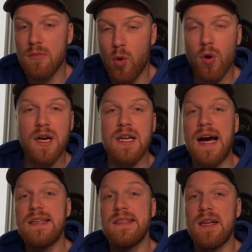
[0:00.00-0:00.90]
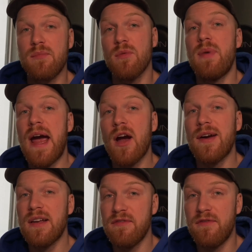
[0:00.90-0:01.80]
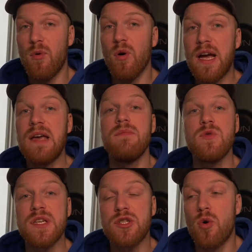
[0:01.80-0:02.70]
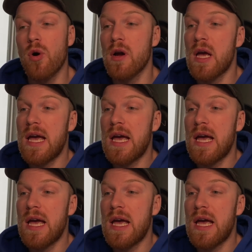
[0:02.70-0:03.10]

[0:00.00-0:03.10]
organizing and preparing for a music tour,